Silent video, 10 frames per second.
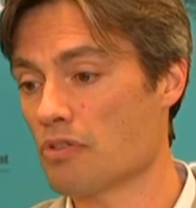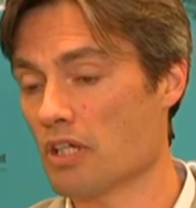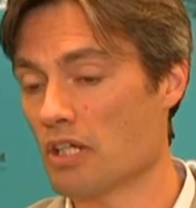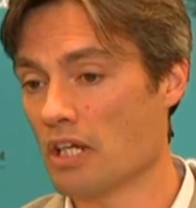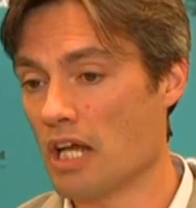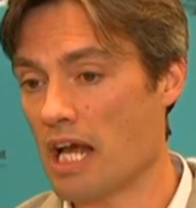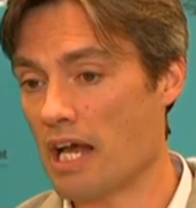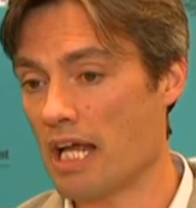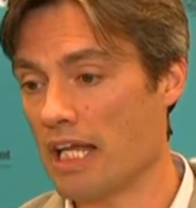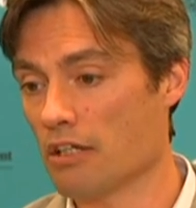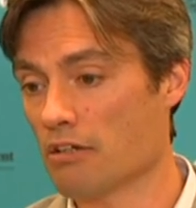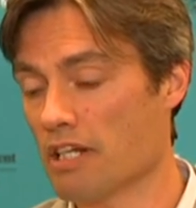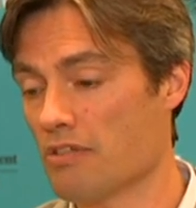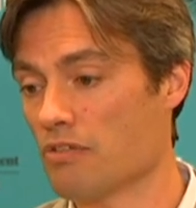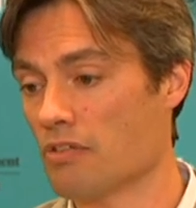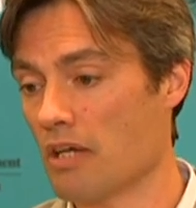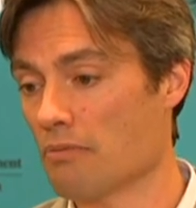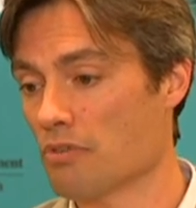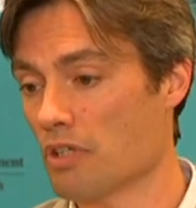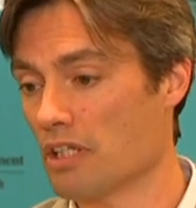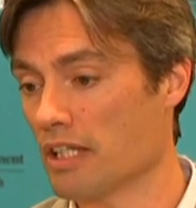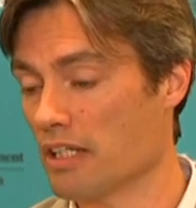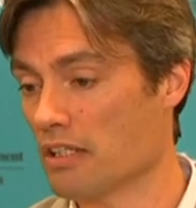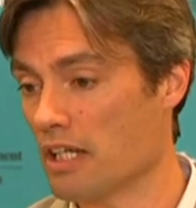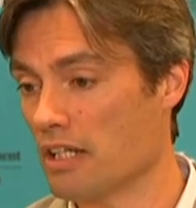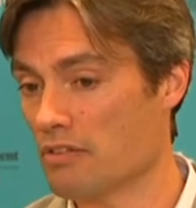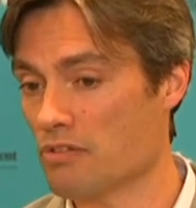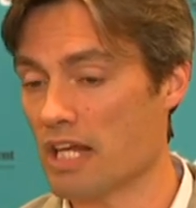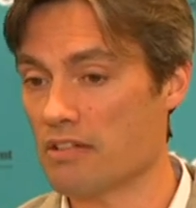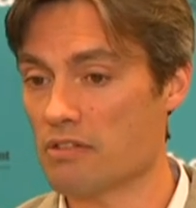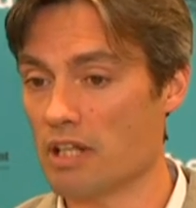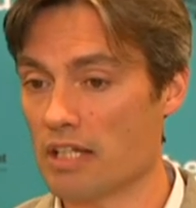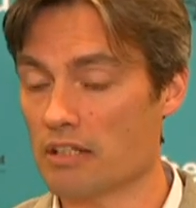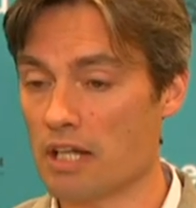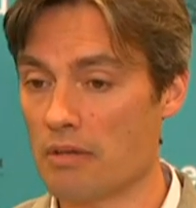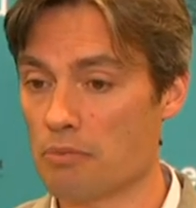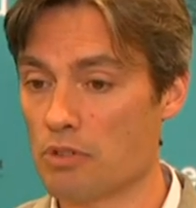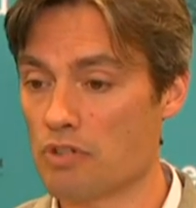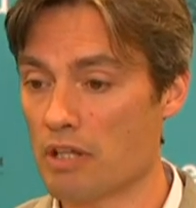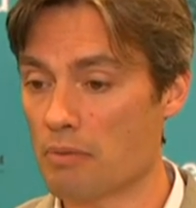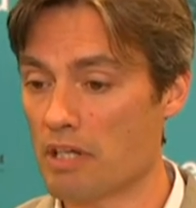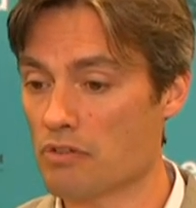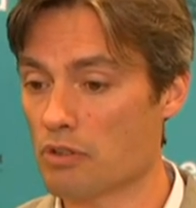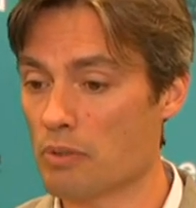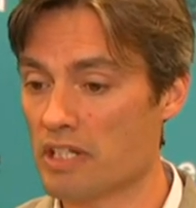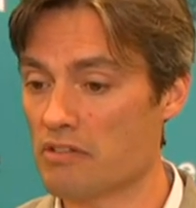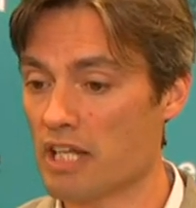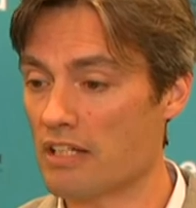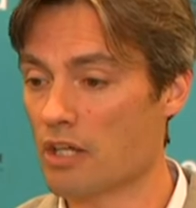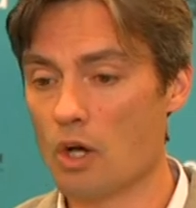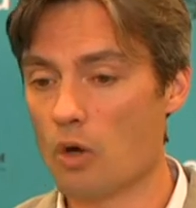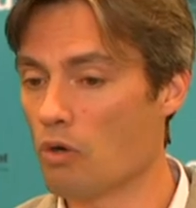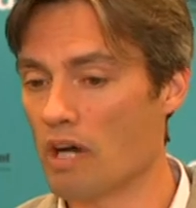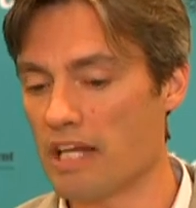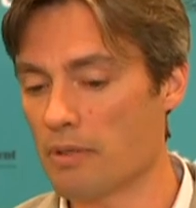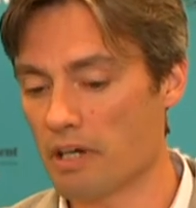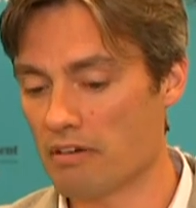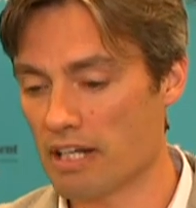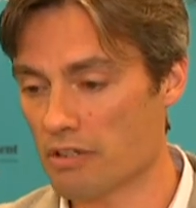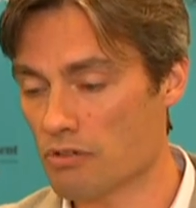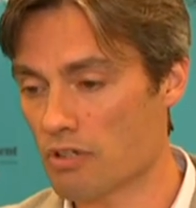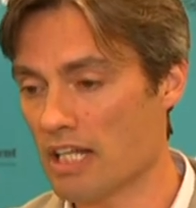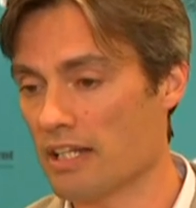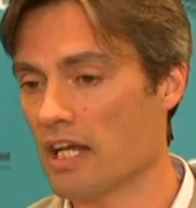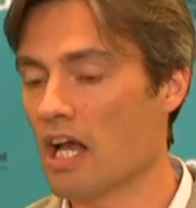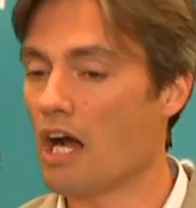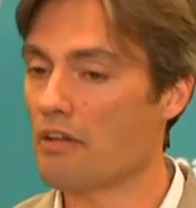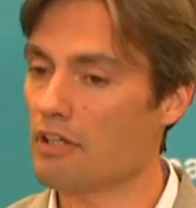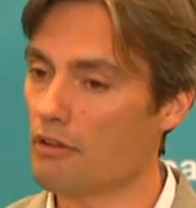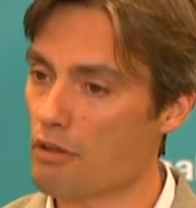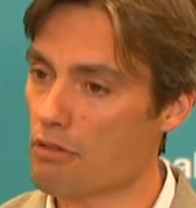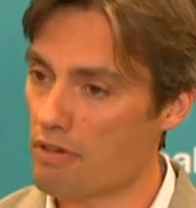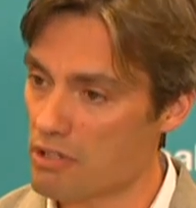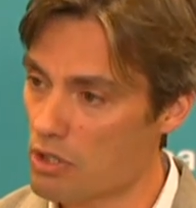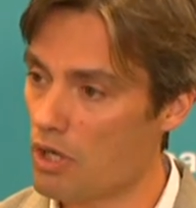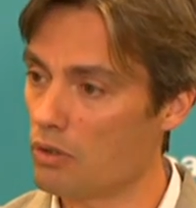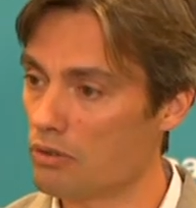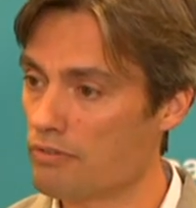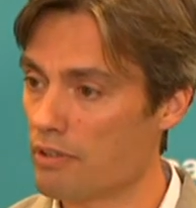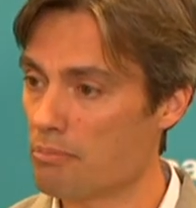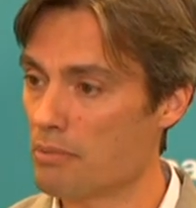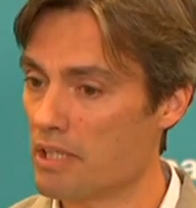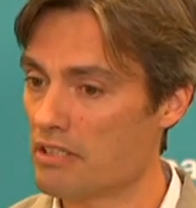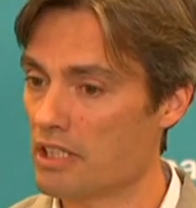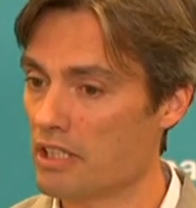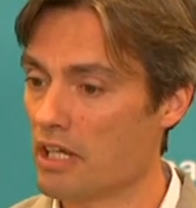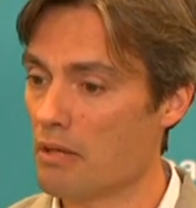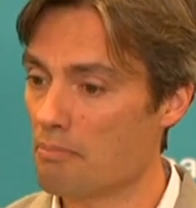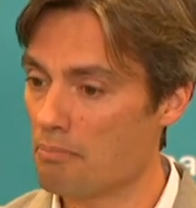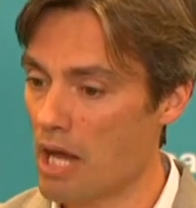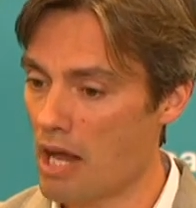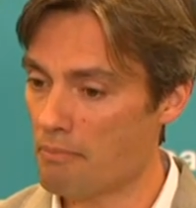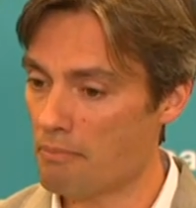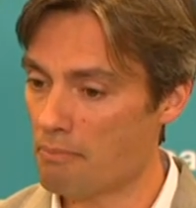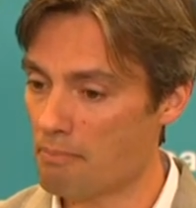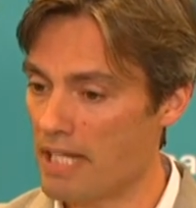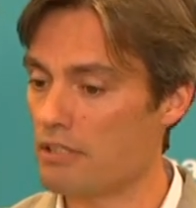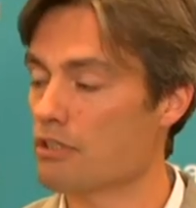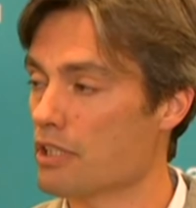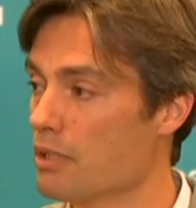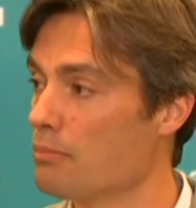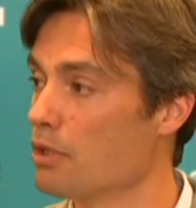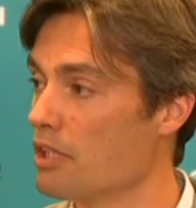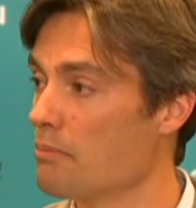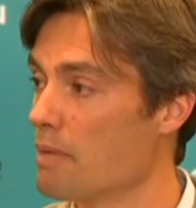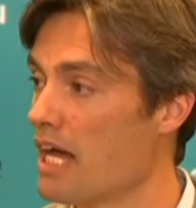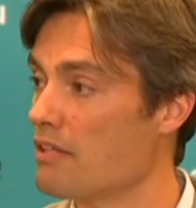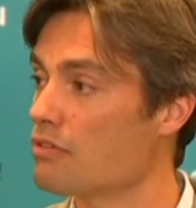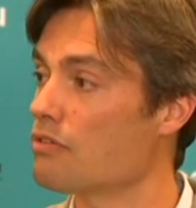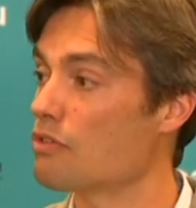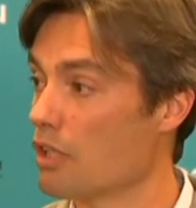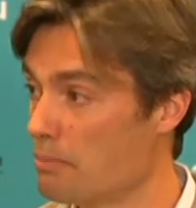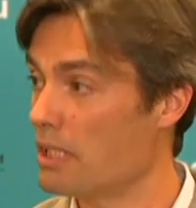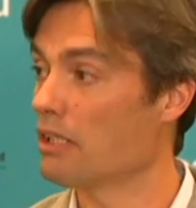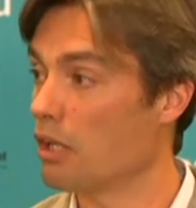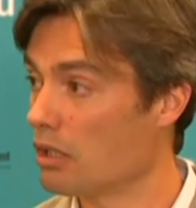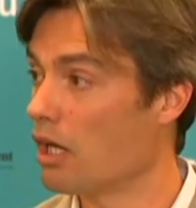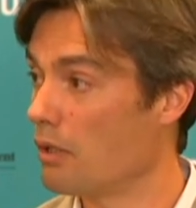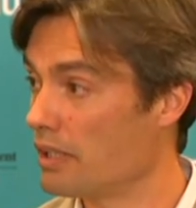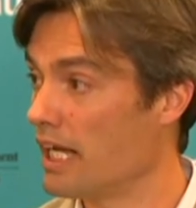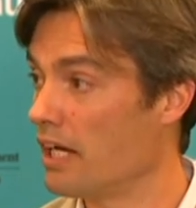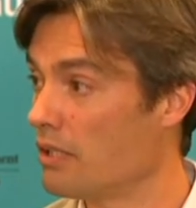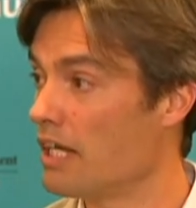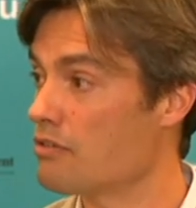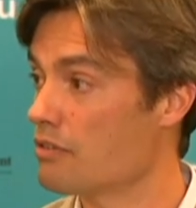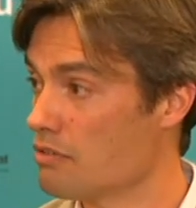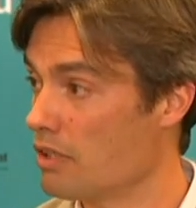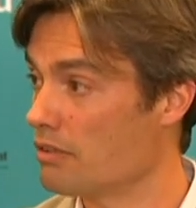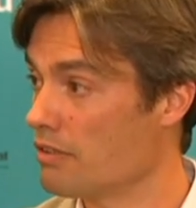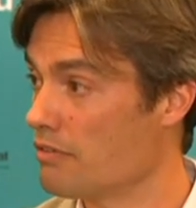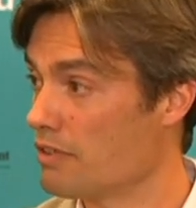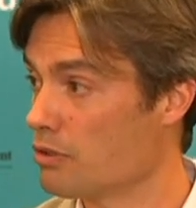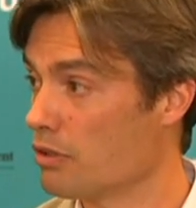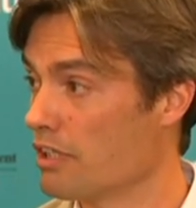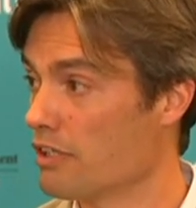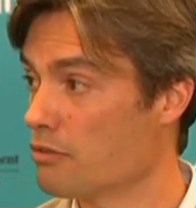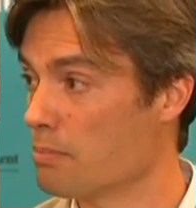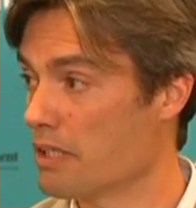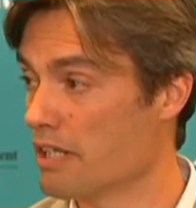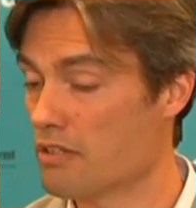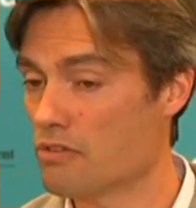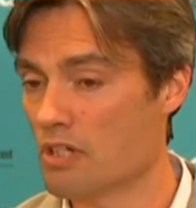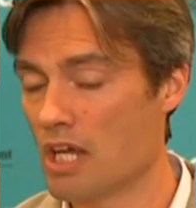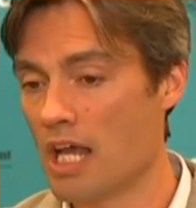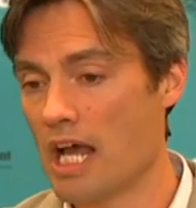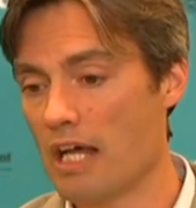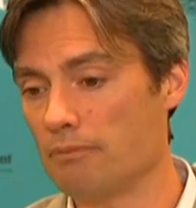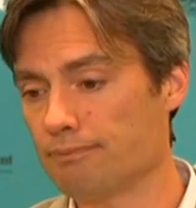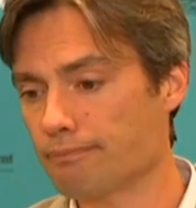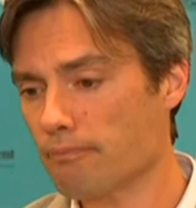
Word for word: to uh, increase, um, certainly in, in states like um, New South Wales and Queensland, or anywhere around Australia, I think the threshold for implementing um, mandatory community masks is going to be a lot lower now as a result of the Victorian experience. Um,